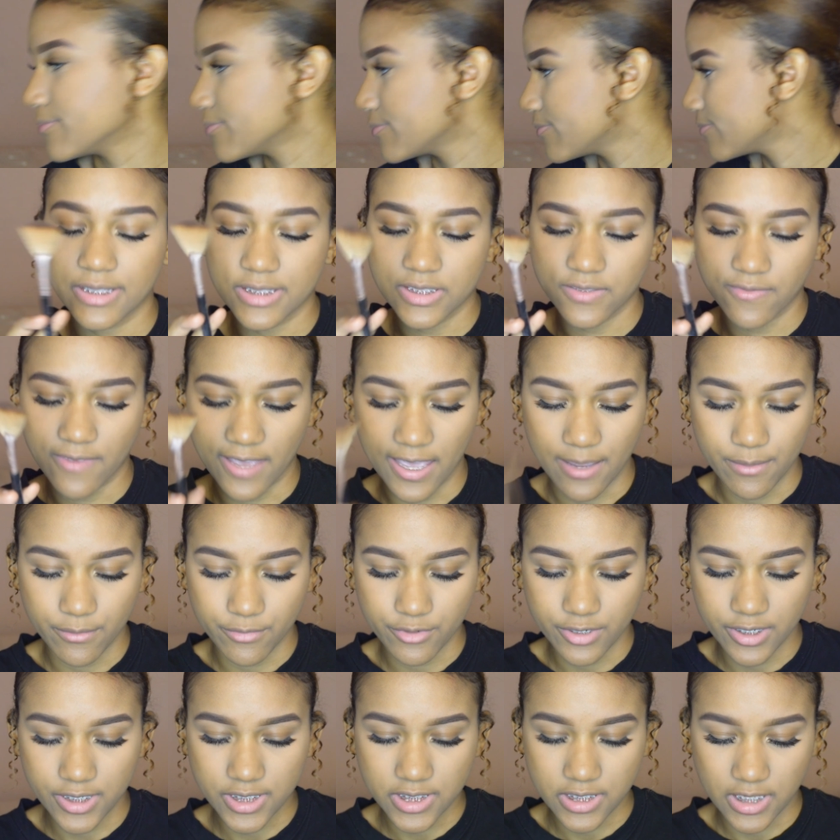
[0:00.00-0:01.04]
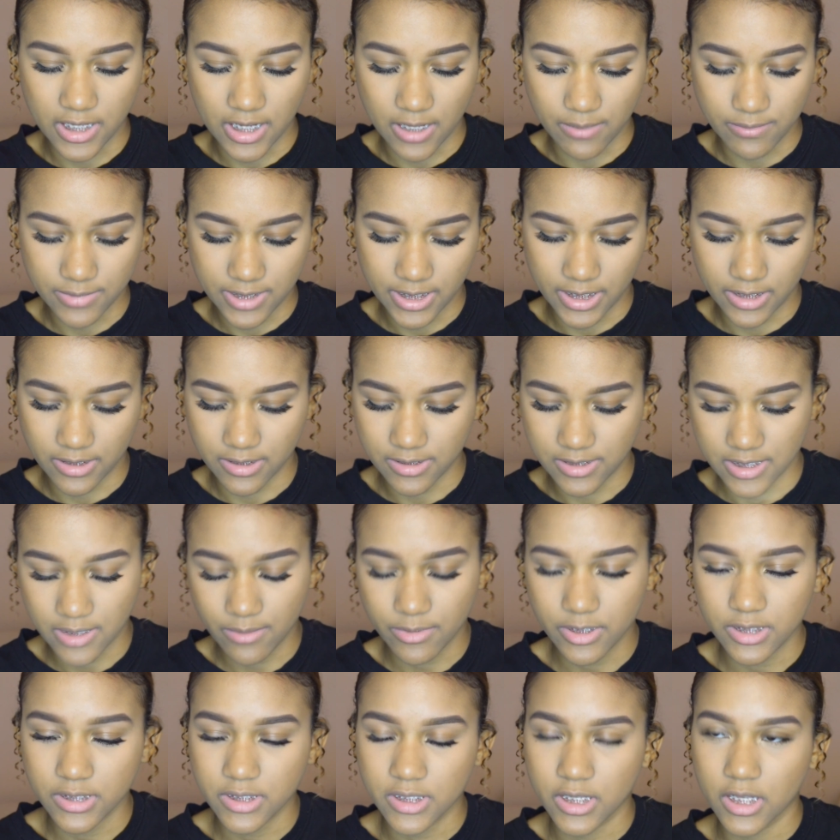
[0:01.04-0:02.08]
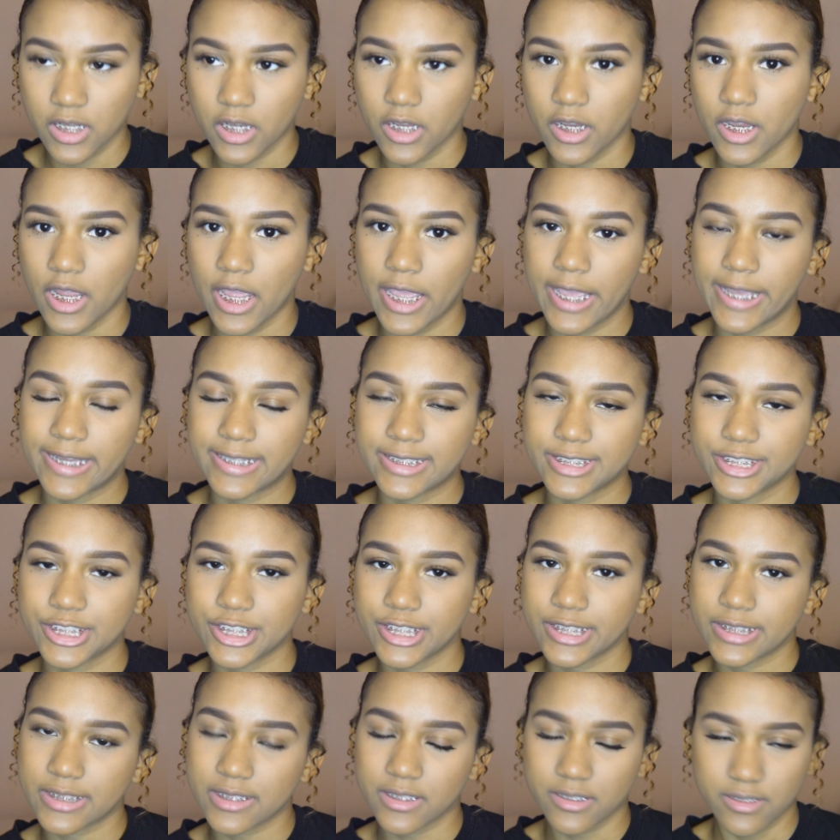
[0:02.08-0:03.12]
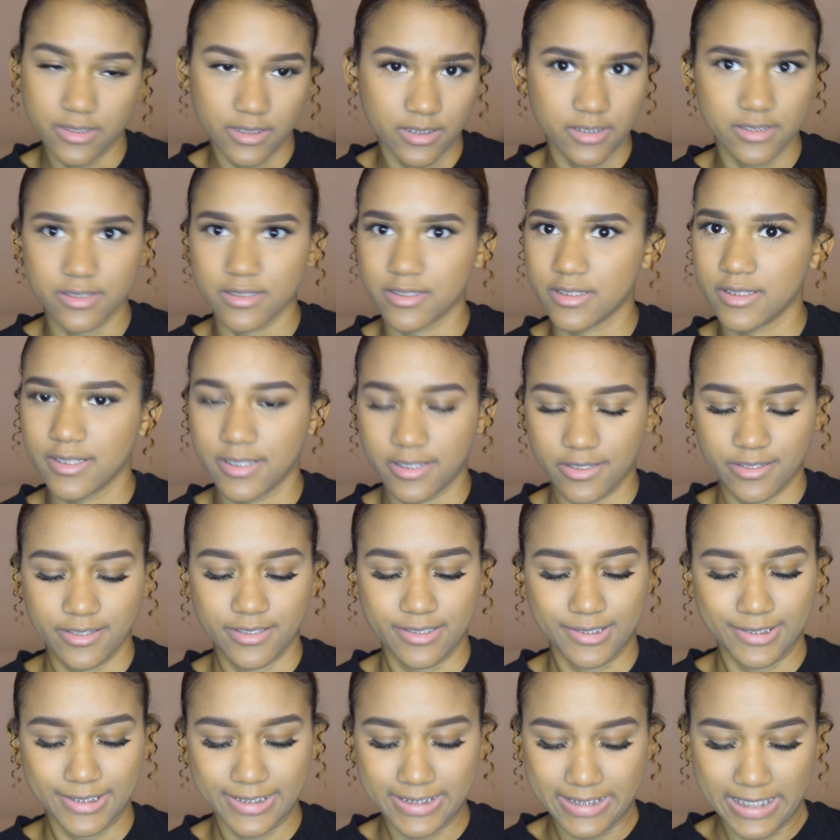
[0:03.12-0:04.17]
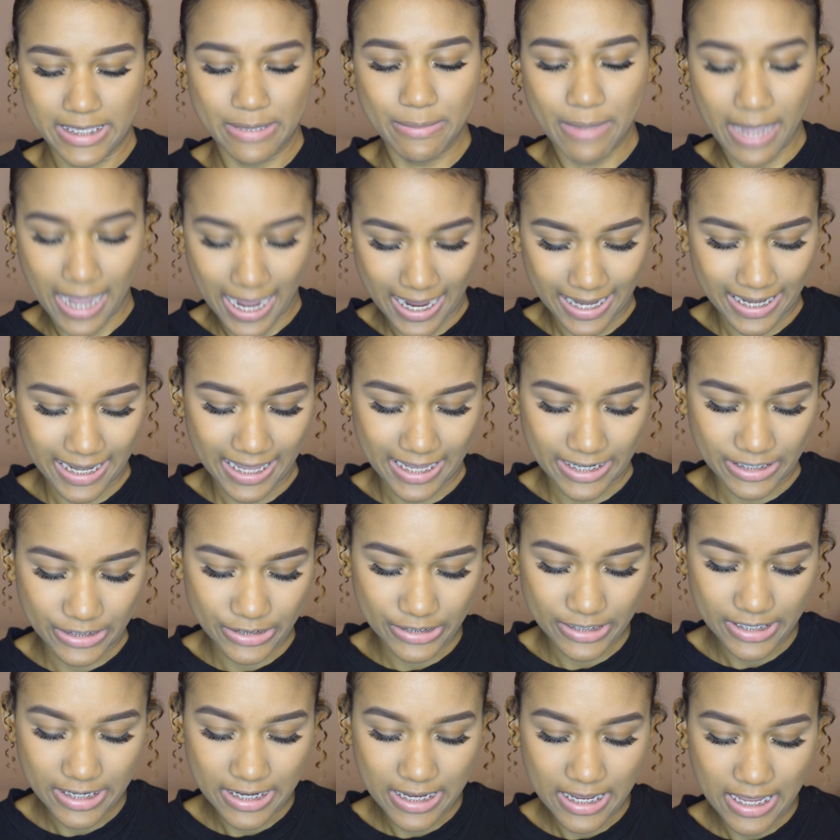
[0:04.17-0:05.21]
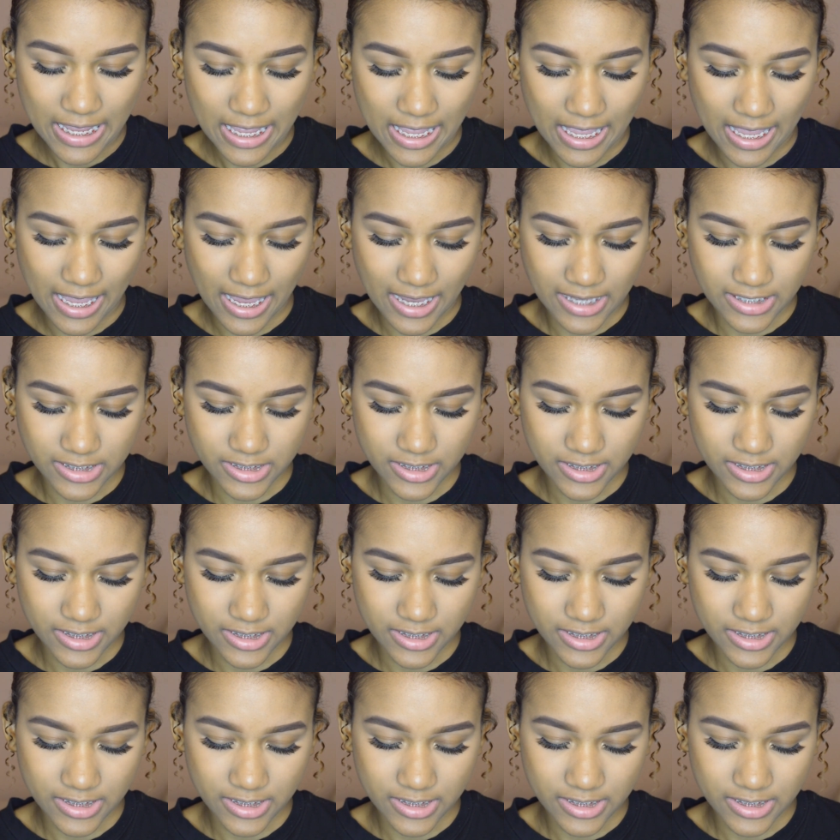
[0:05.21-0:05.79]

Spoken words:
this fan brush and I'm taking the same concealer and just concealing. The same highlighter and